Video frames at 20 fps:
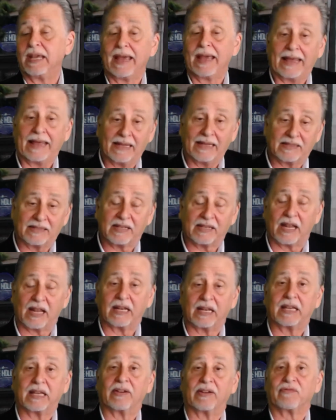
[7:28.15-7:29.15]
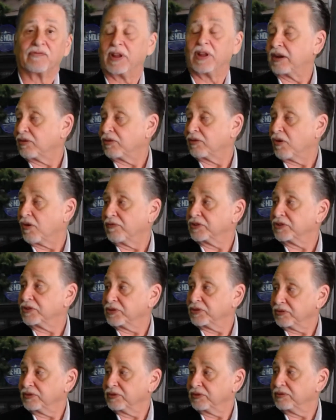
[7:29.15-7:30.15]
and they sign a gift letter over
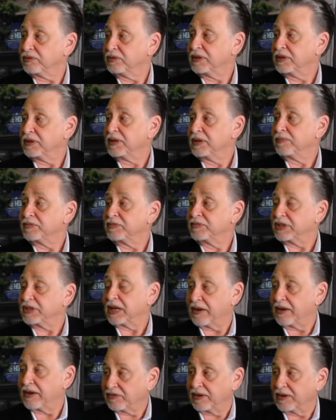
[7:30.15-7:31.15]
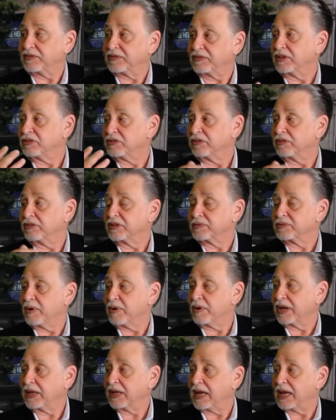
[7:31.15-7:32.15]
to you saying, I've gifted you this
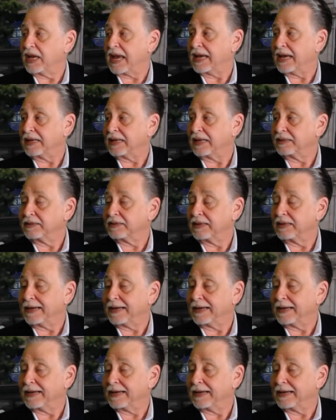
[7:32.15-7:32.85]
money, and